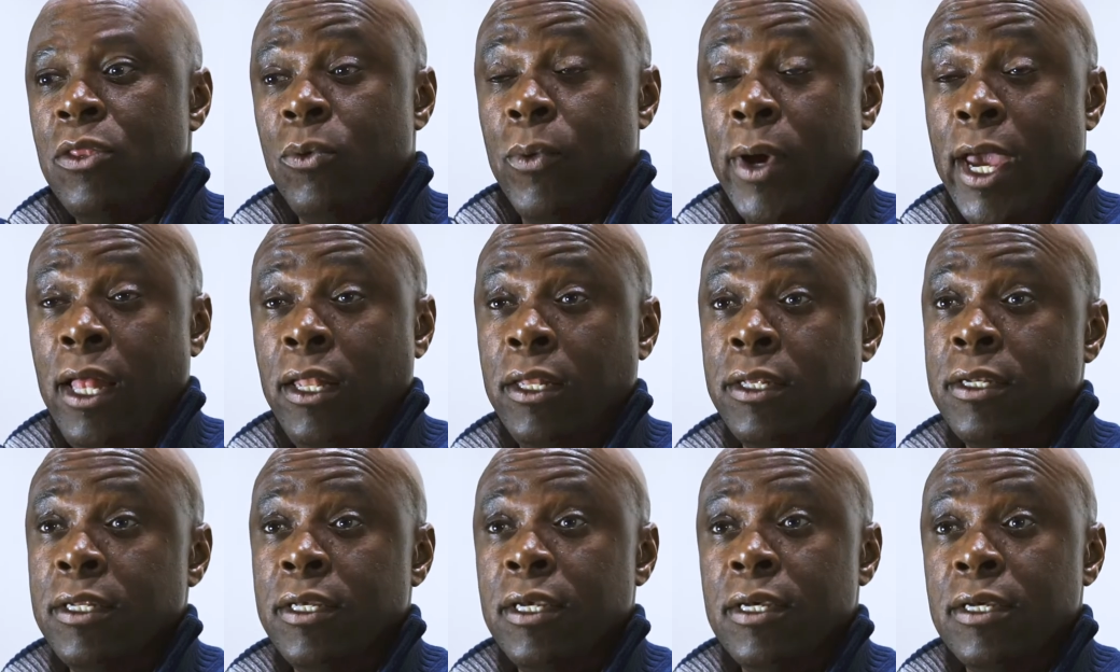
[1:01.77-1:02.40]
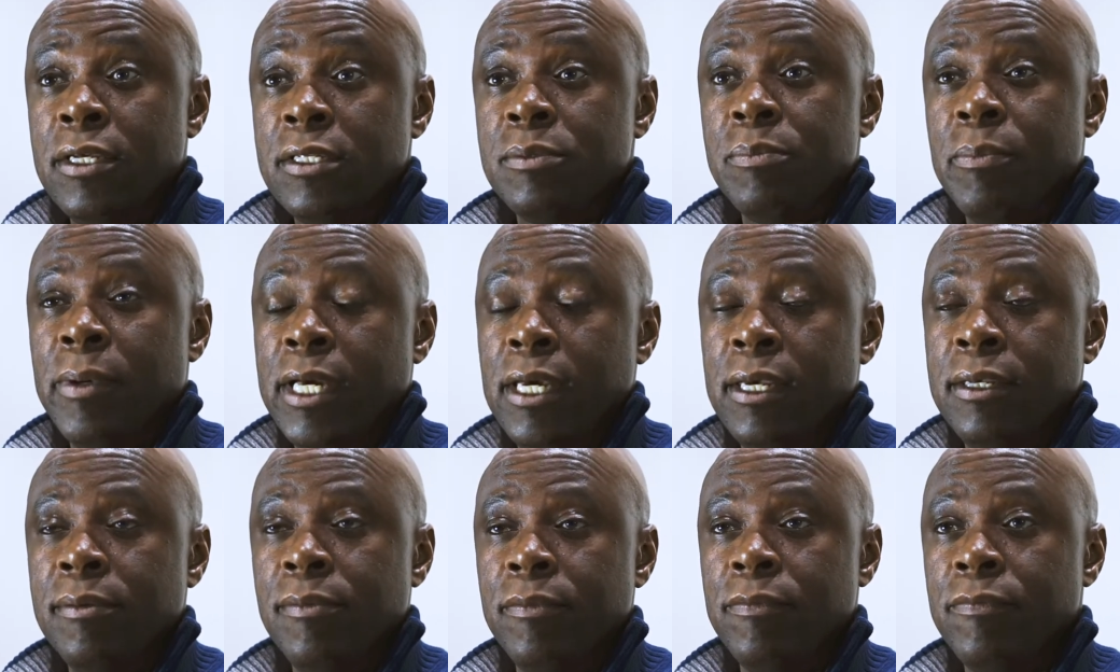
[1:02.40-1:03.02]
The reality is
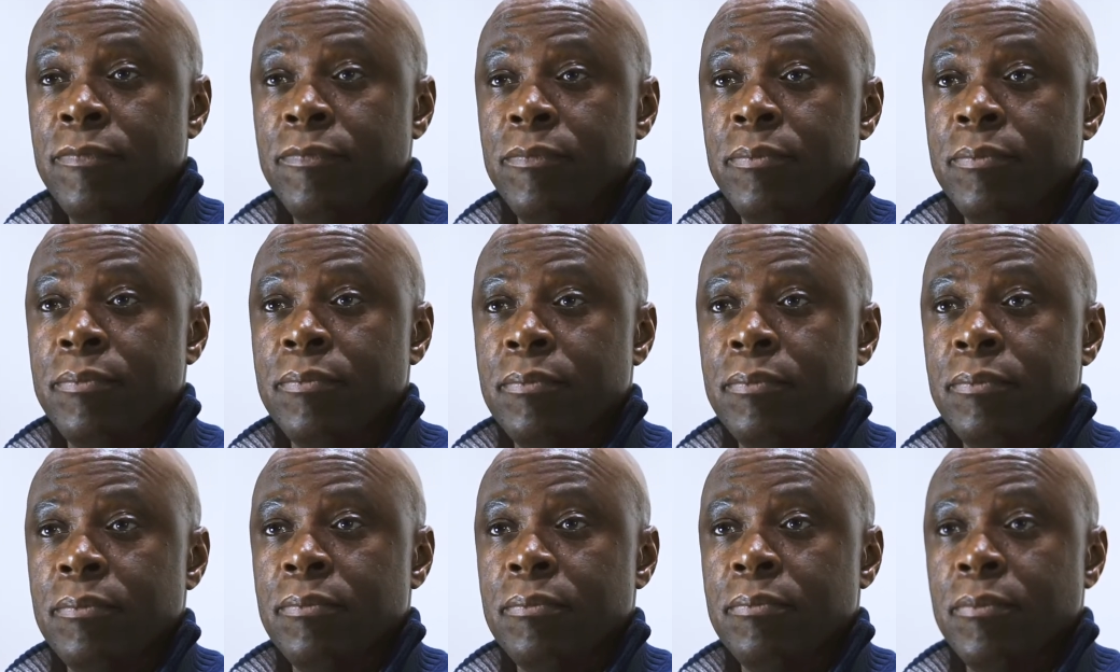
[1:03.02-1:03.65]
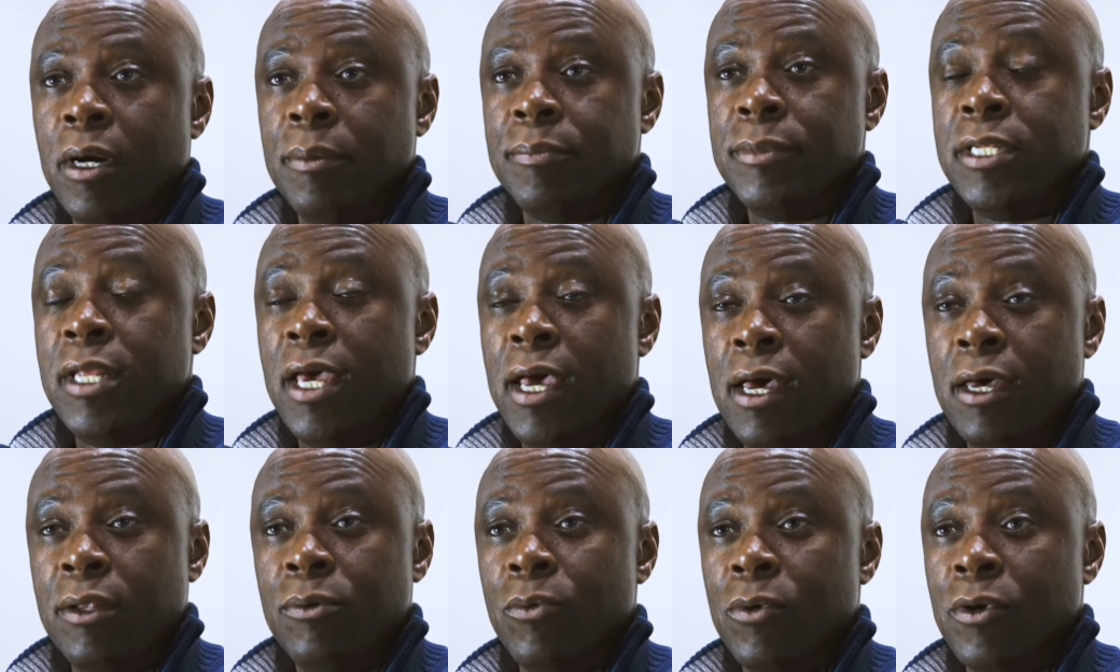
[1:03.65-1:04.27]
my mom
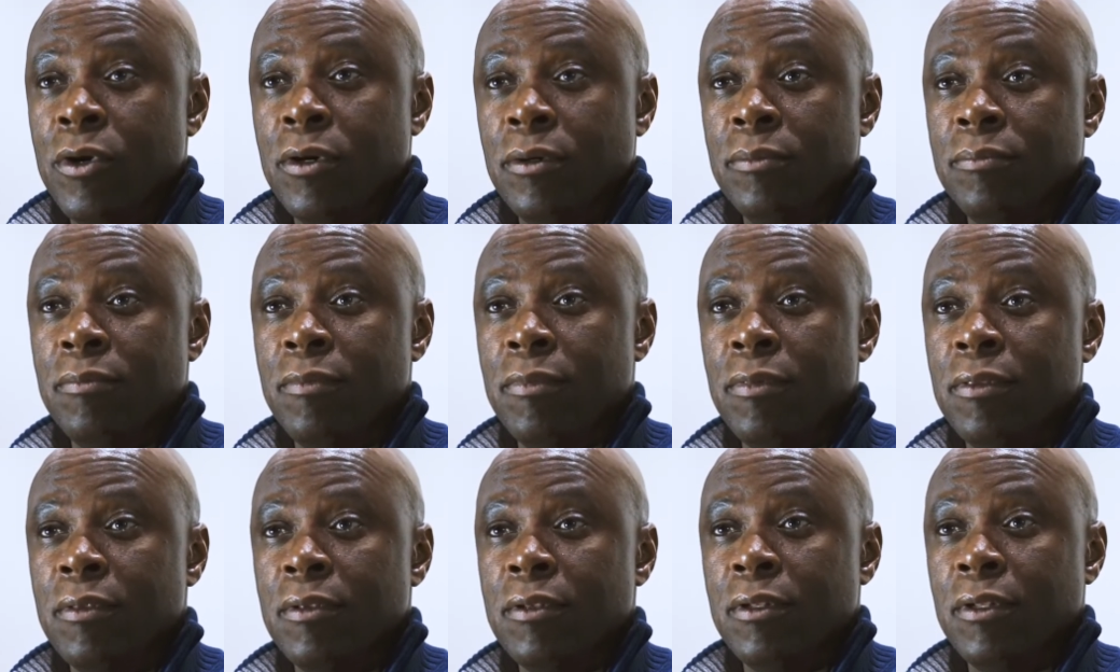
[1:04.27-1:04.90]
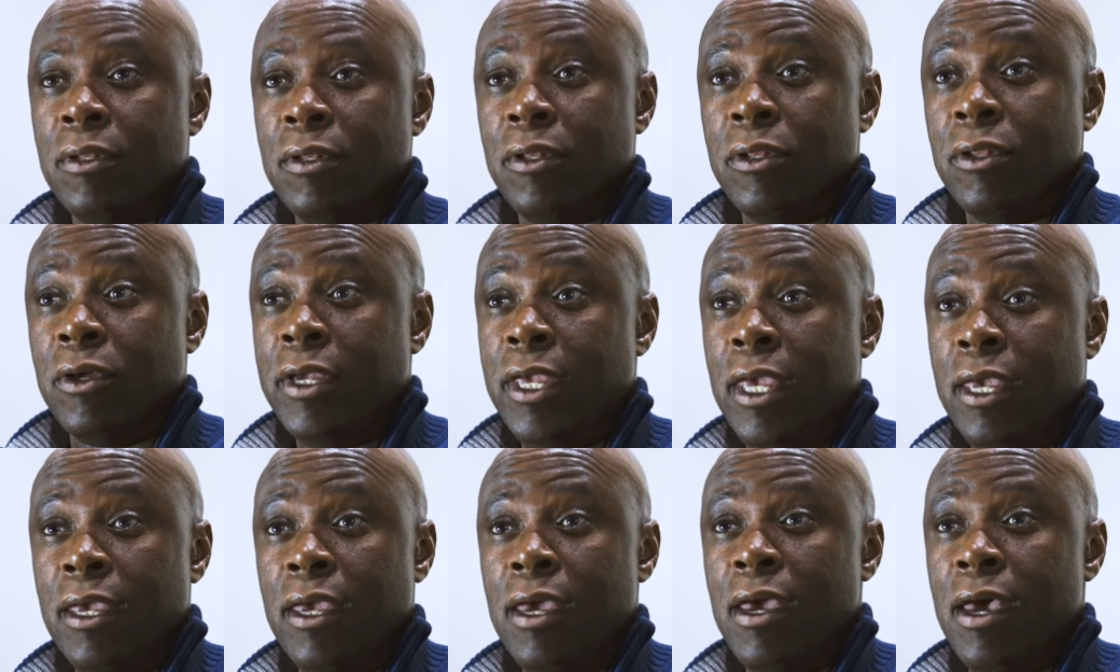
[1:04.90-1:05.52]
and dad were
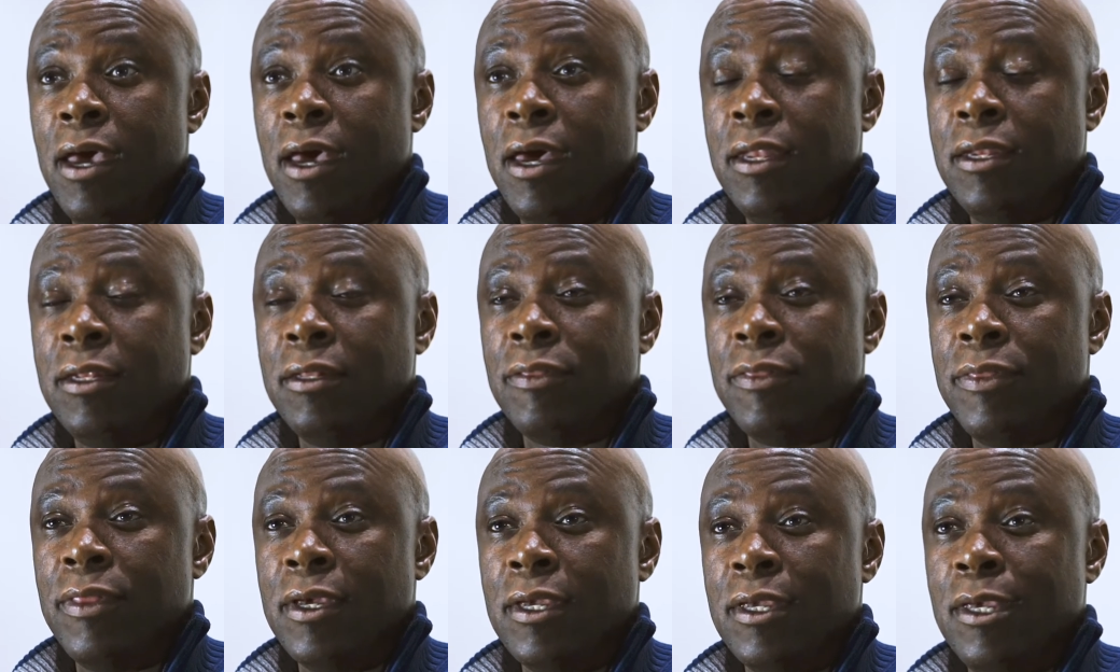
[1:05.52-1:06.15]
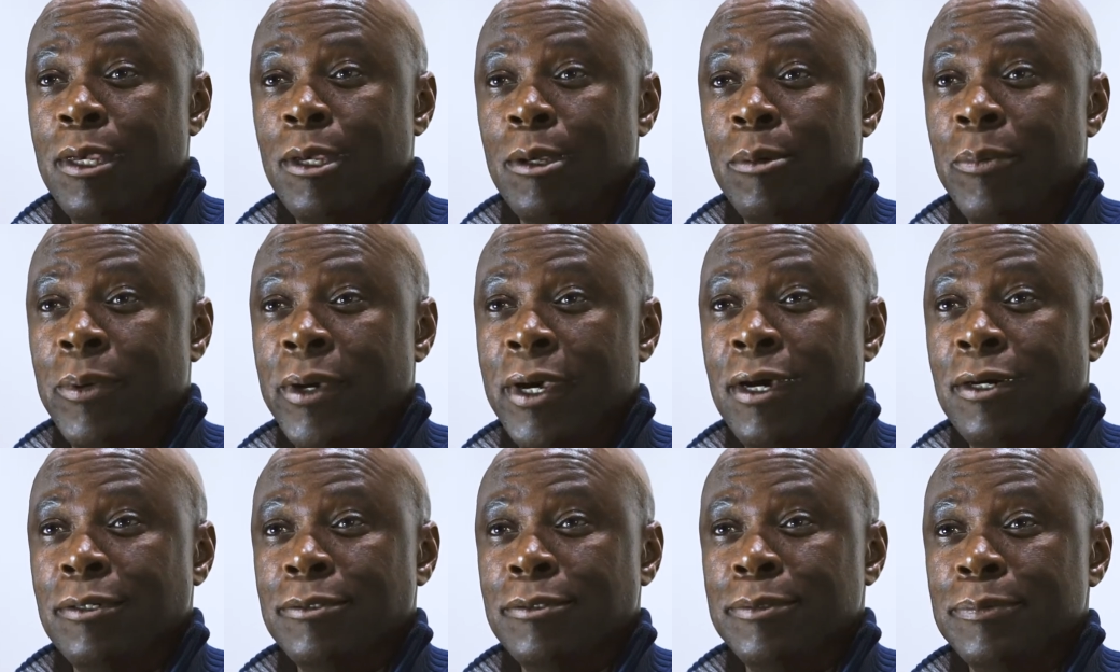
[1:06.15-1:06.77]
looking ahead and thinking
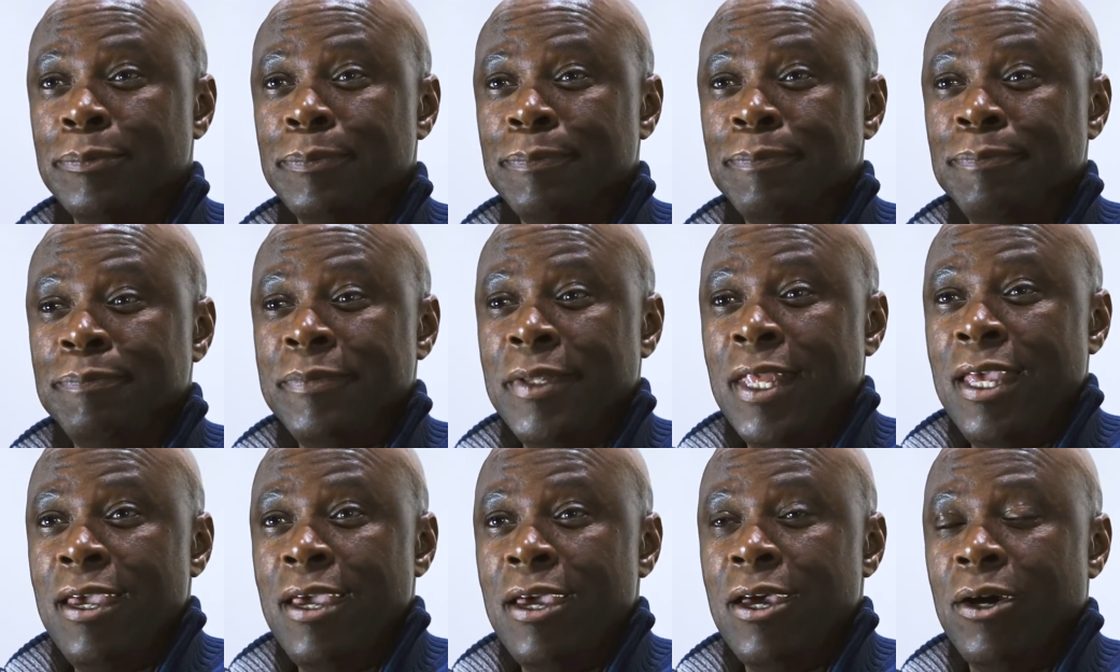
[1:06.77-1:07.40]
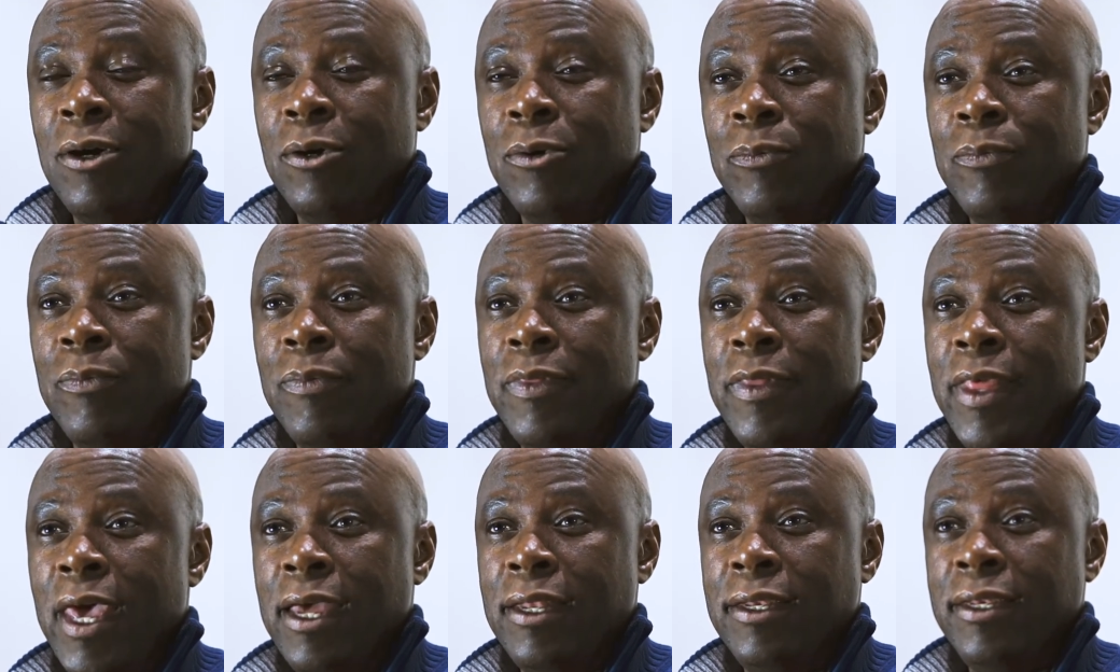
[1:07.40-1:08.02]
about, you know,
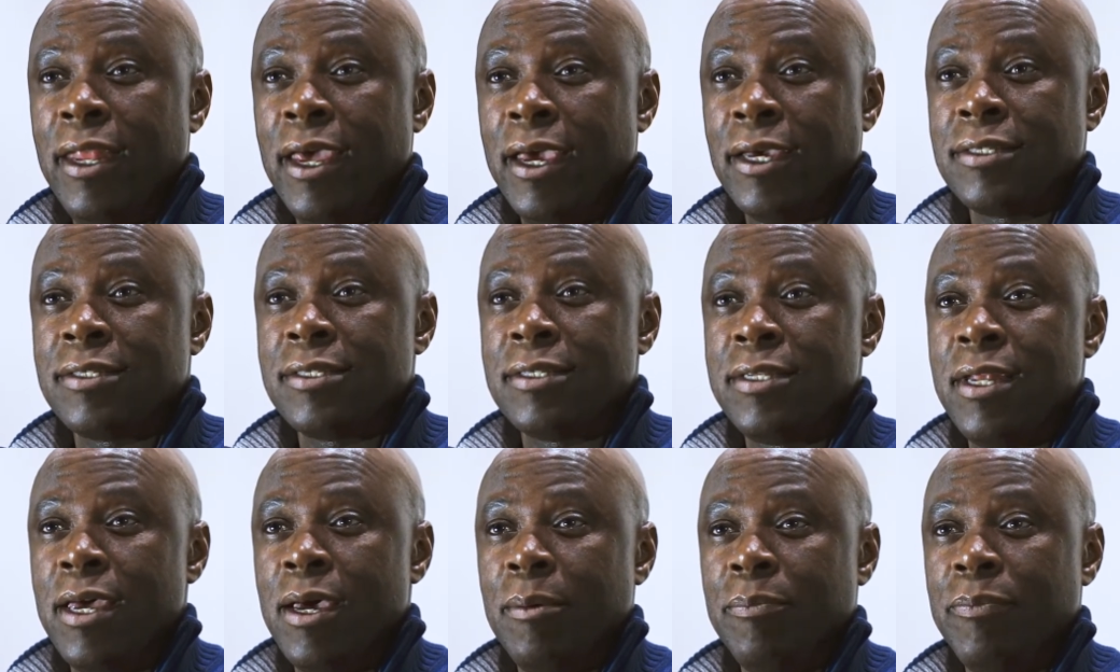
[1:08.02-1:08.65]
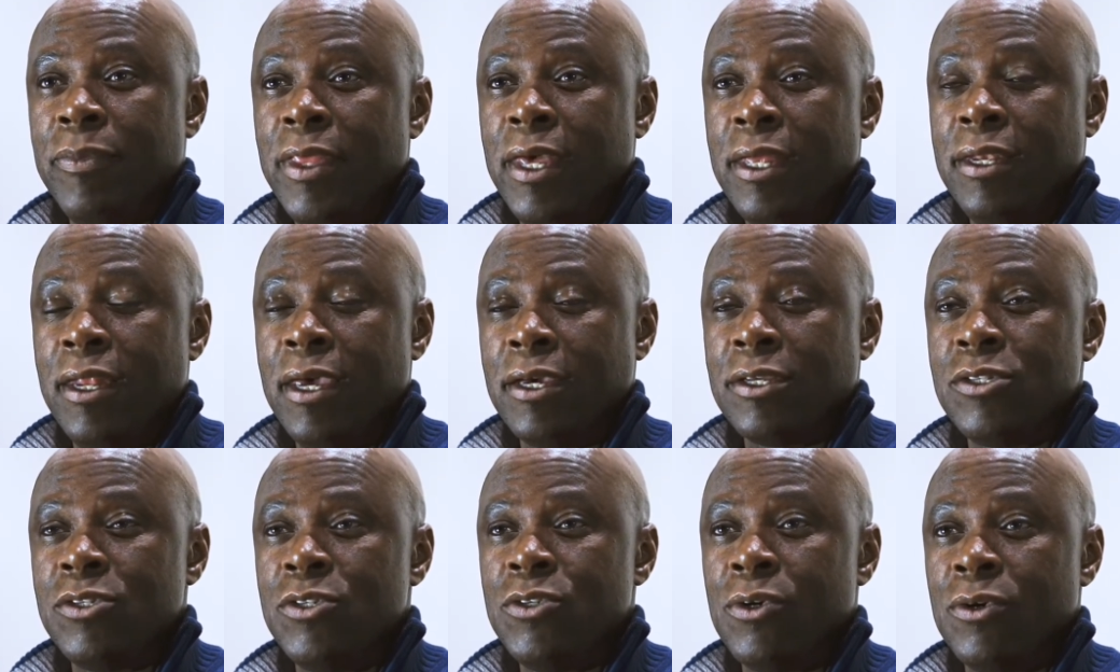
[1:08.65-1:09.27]
that next step, that
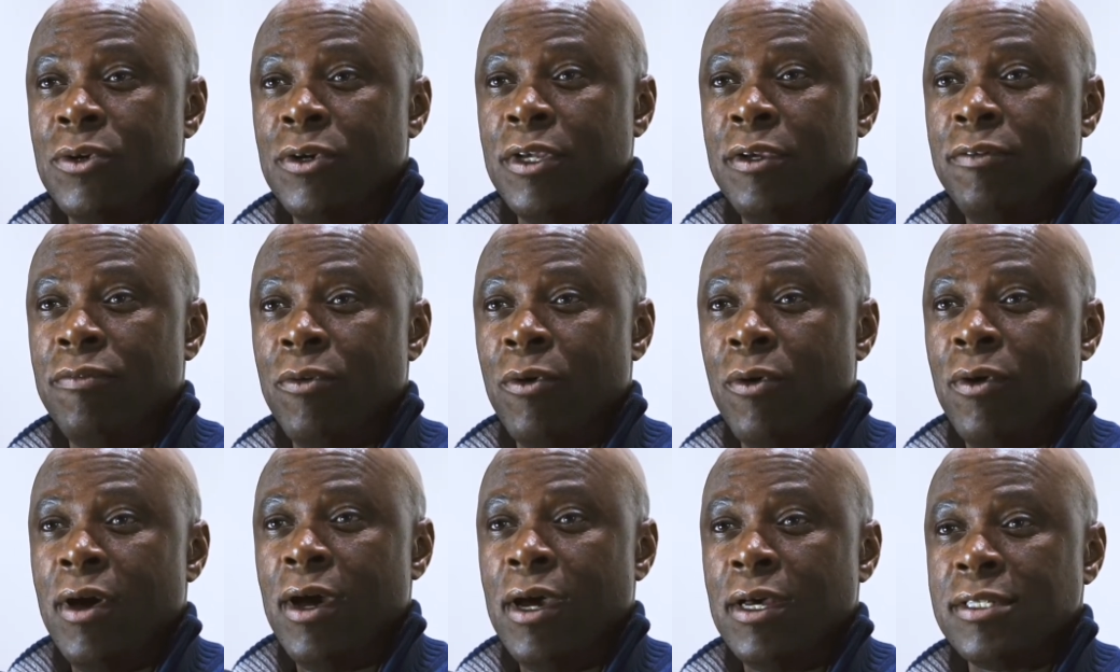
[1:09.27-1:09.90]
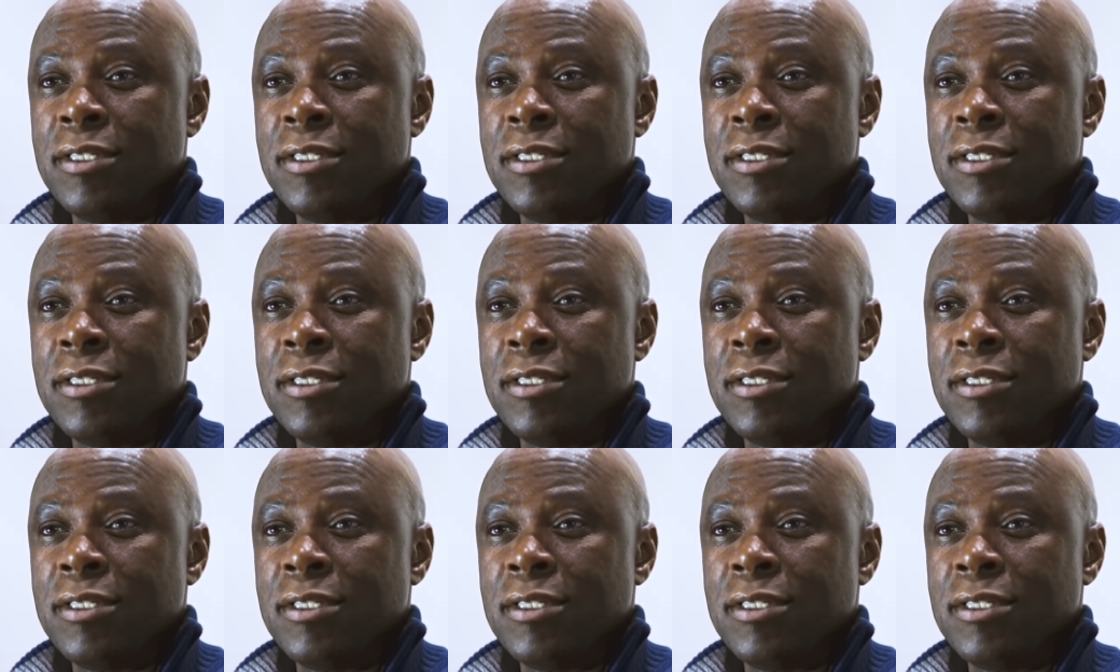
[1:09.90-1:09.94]
next journey for